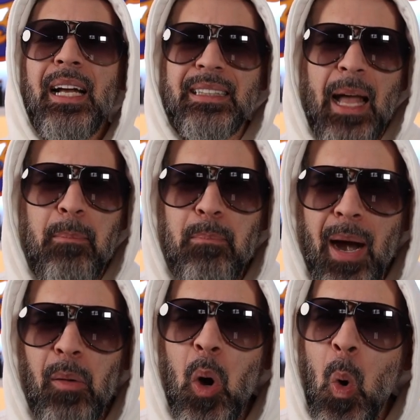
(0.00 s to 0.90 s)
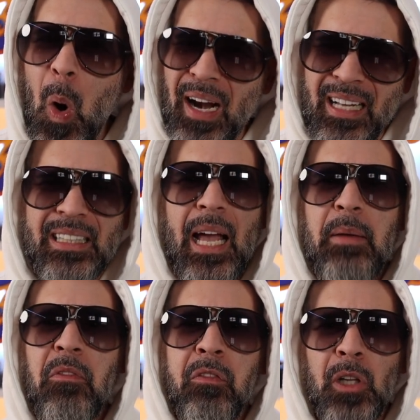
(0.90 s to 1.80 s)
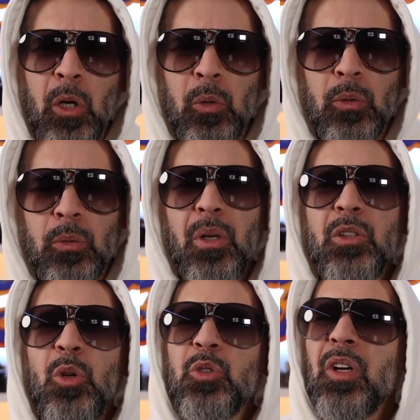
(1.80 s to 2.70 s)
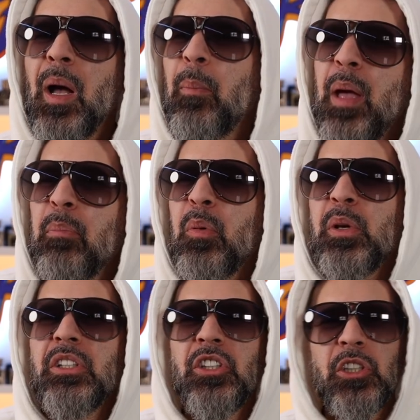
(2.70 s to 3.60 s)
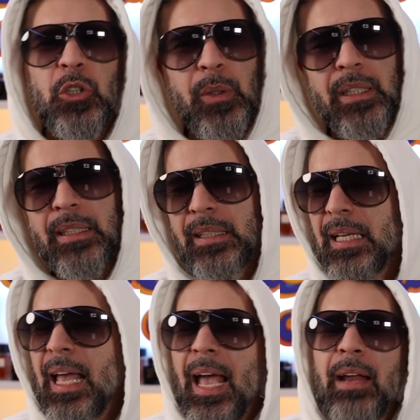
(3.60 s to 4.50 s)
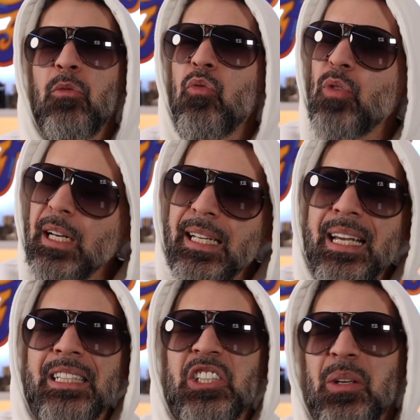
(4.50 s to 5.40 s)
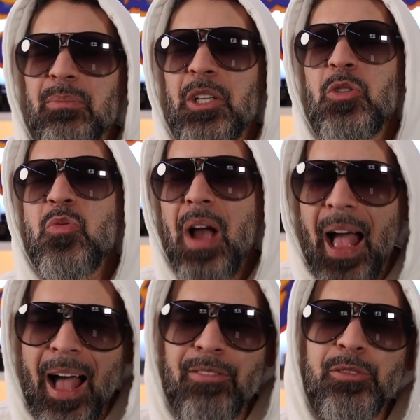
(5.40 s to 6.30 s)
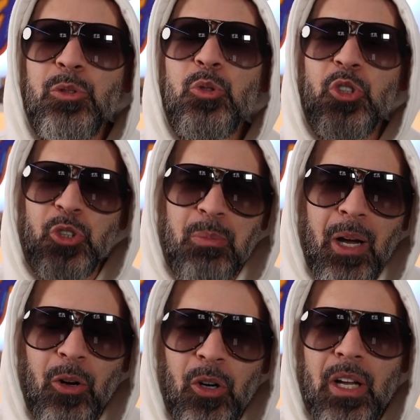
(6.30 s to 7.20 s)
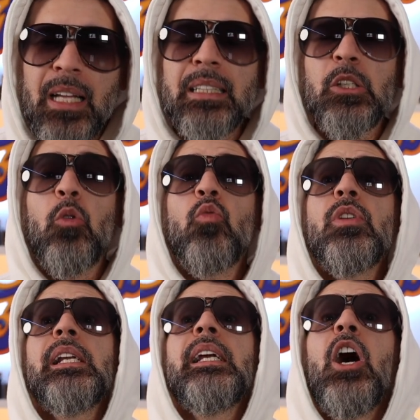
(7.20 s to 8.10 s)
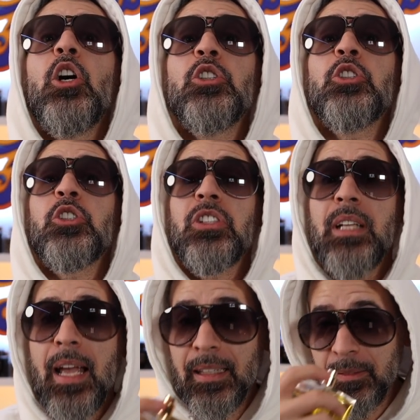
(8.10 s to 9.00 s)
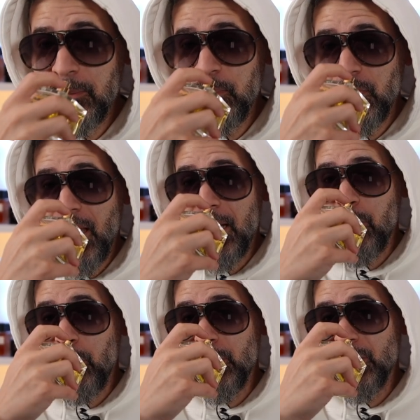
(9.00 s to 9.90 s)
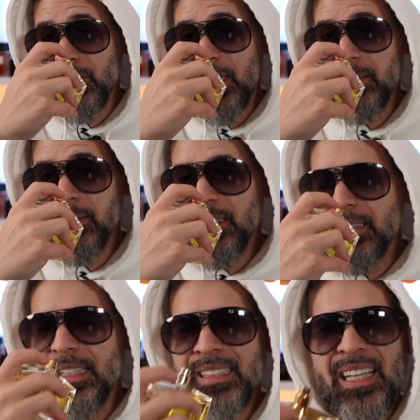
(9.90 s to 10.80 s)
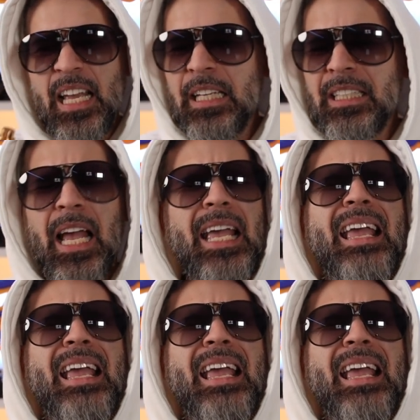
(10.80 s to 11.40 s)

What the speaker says: got that marijuana type flow, but it's also got peppery gingeriness, and really it's something you have to smell to really understand and appreciate. This is